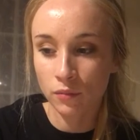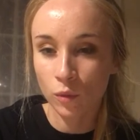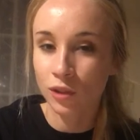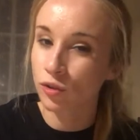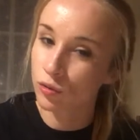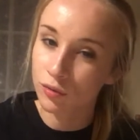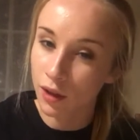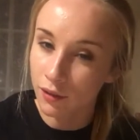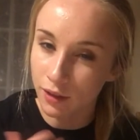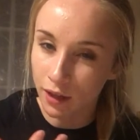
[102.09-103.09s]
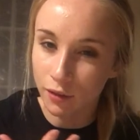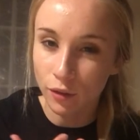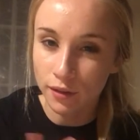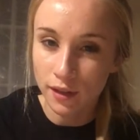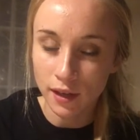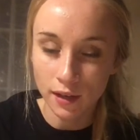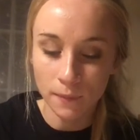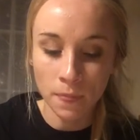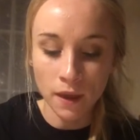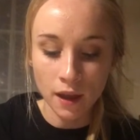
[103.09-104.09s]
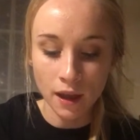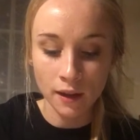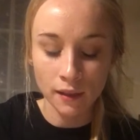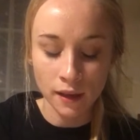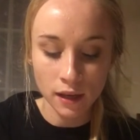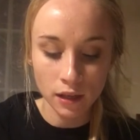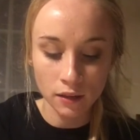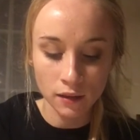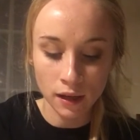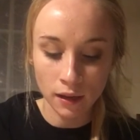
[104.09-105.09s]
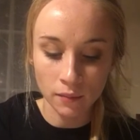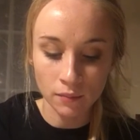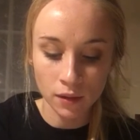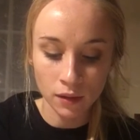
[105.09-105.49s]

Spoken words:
what true love kind of looks like. And I like that